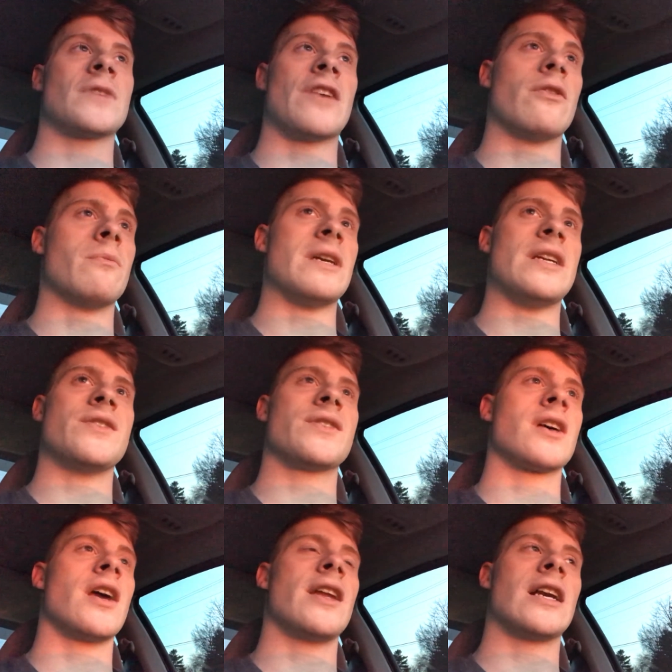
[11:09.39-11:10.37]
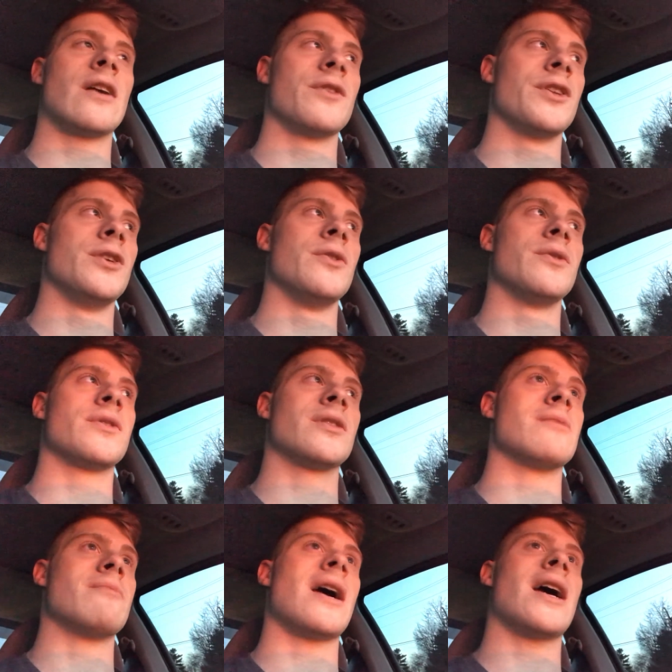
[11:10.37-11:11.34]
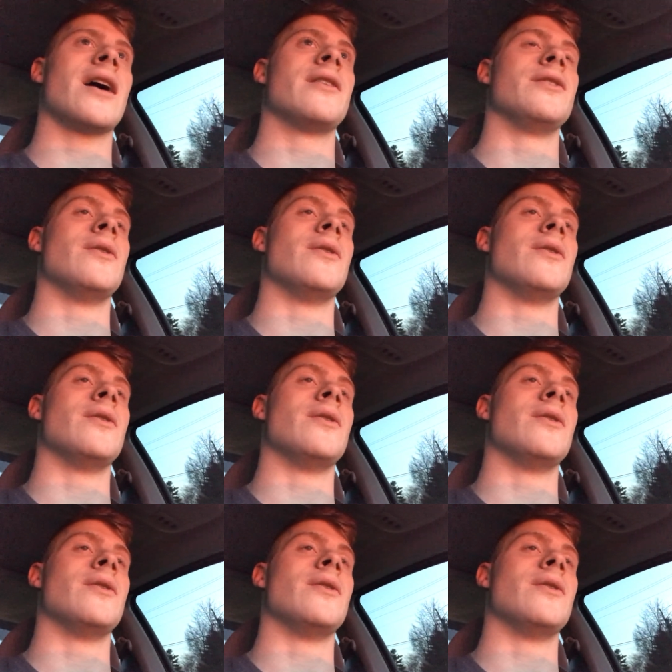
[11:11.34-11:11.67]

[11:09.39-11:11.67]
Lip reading: if it means cutting out the news and the bad,